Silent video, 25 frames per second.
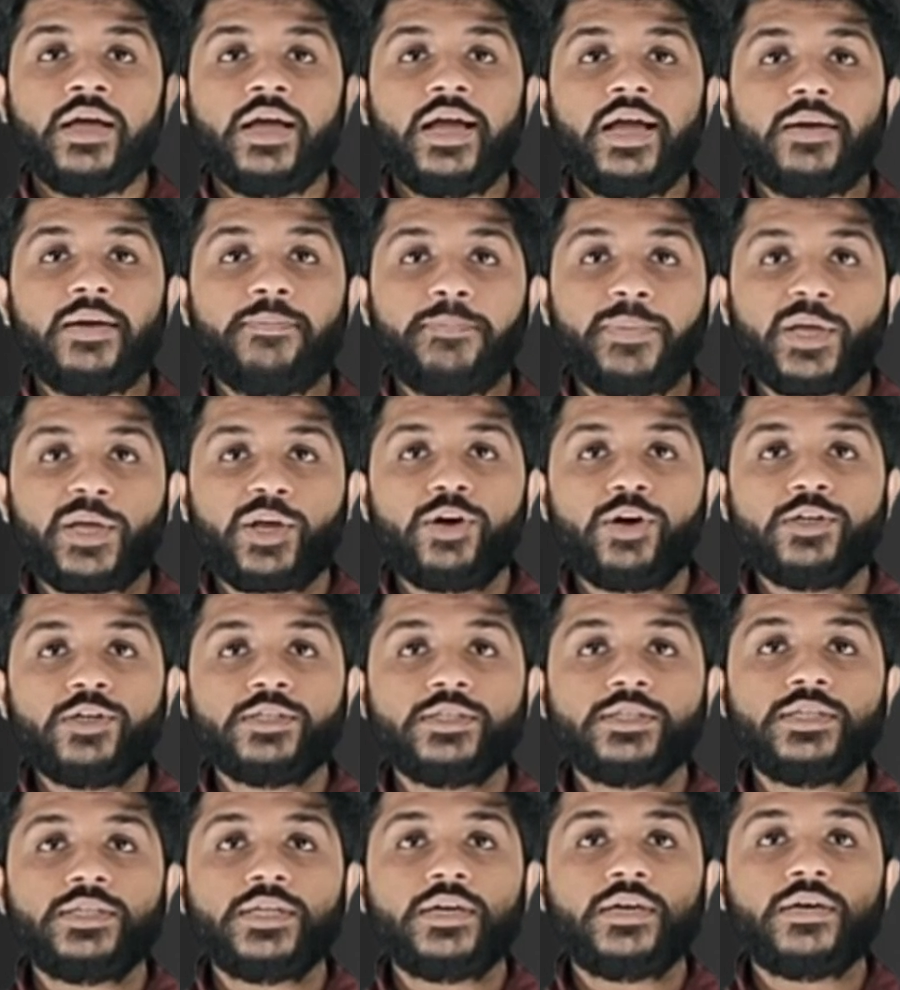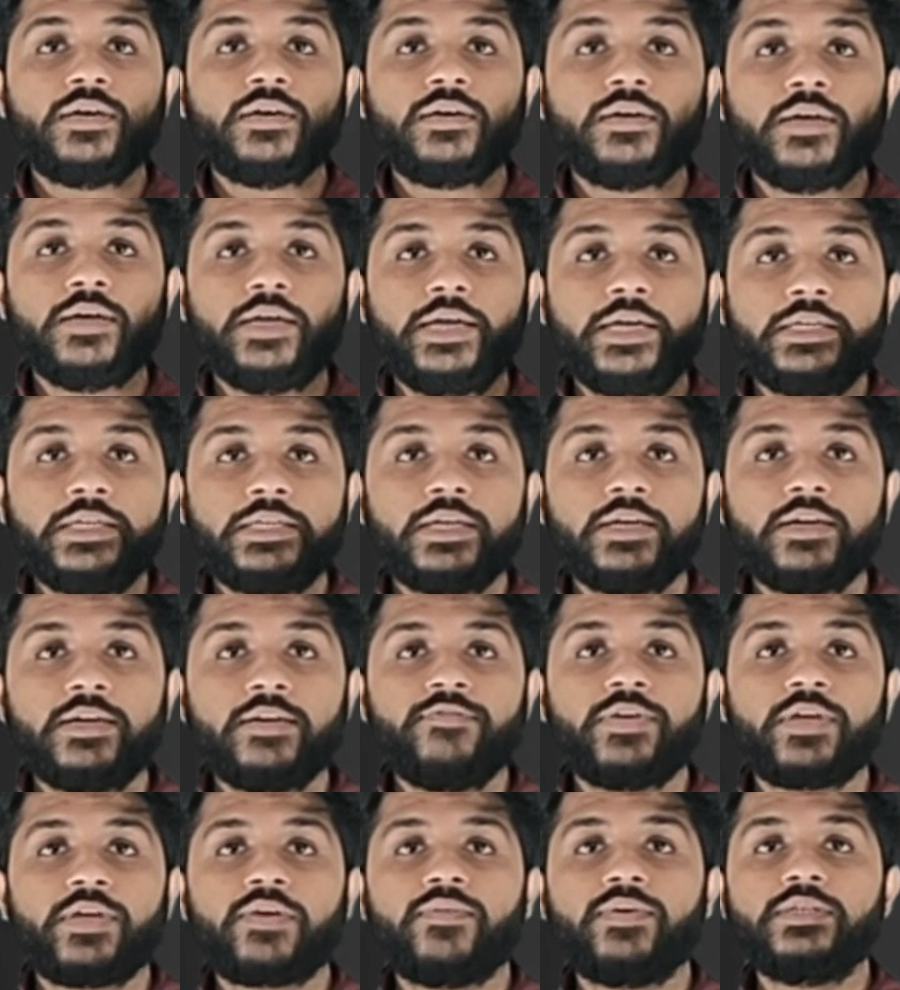And because the internal
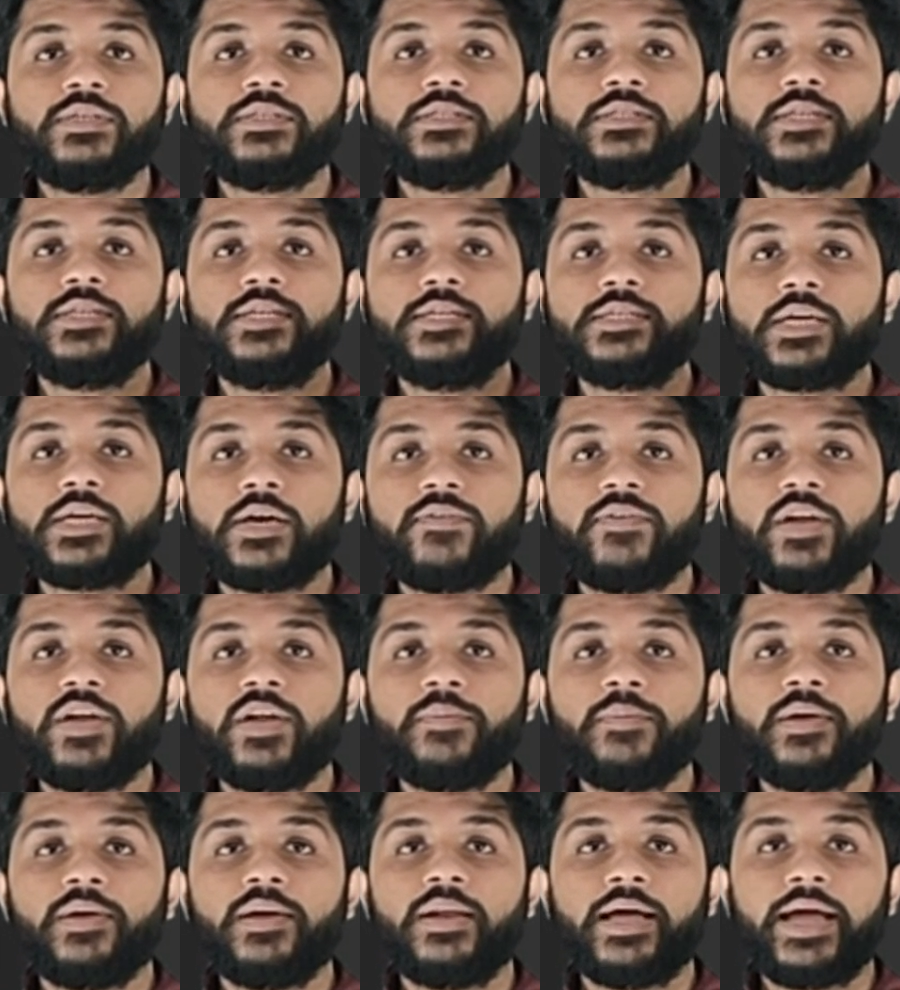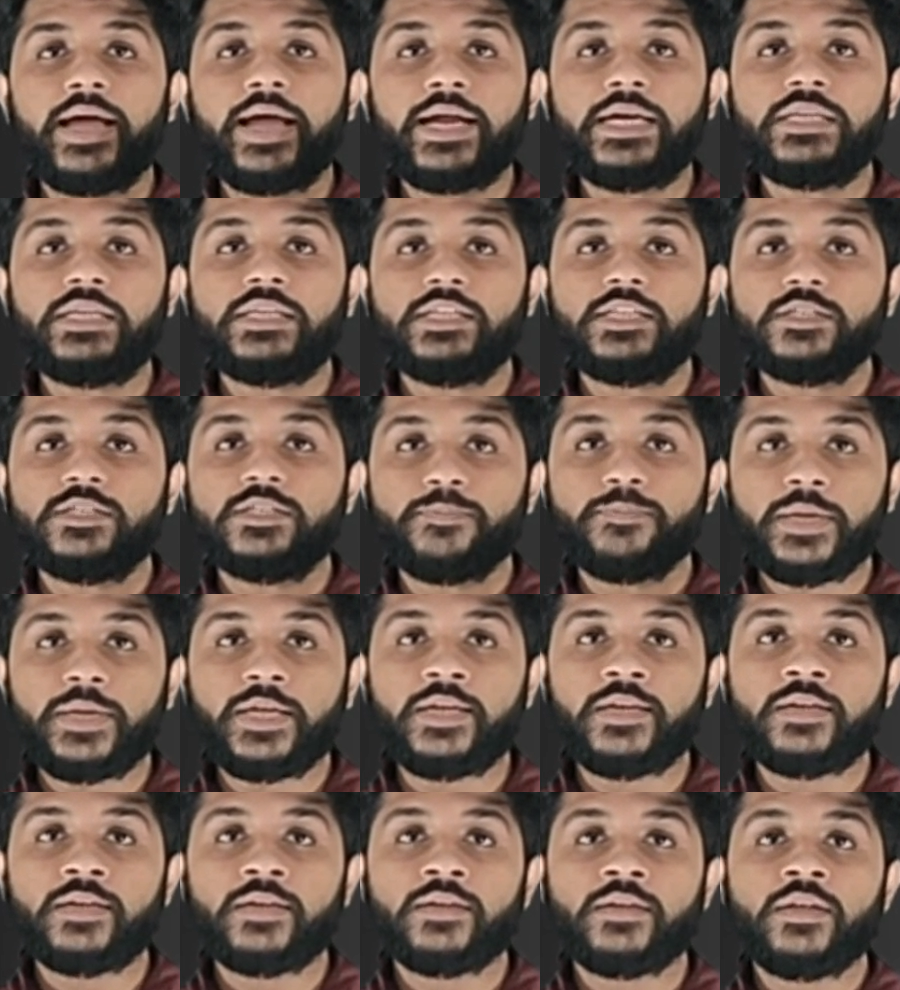frequency is available at this
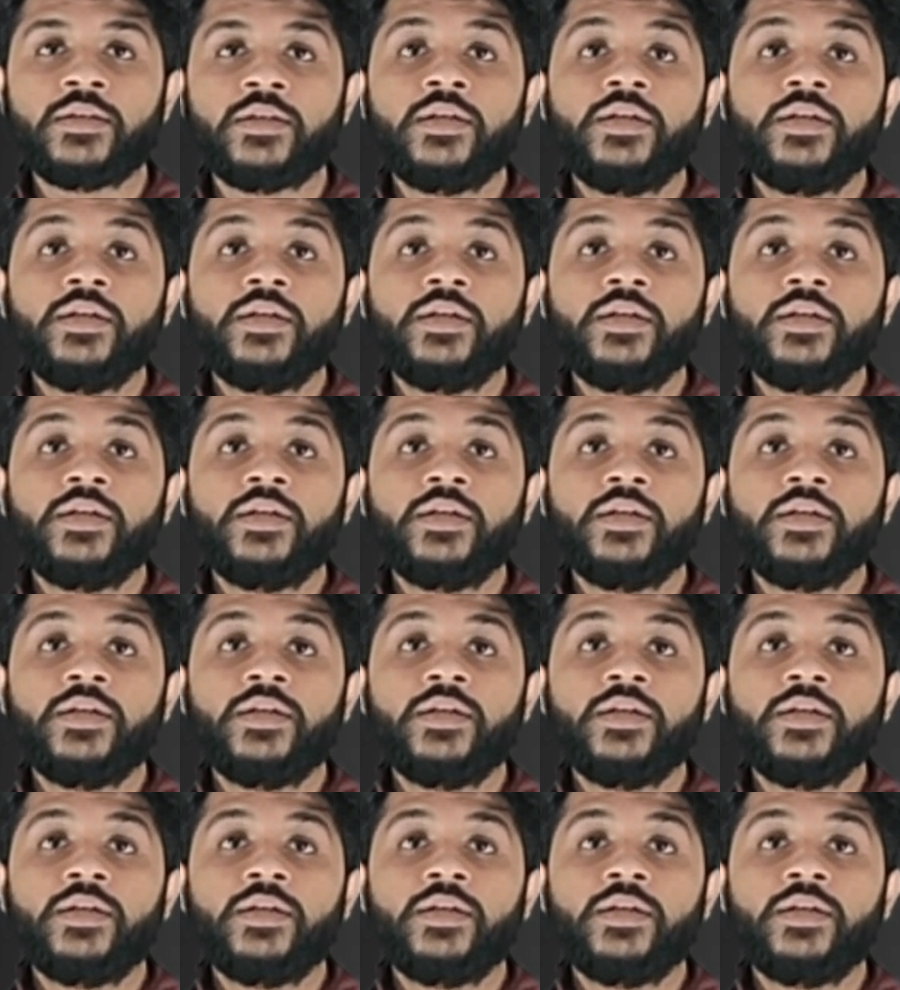pin,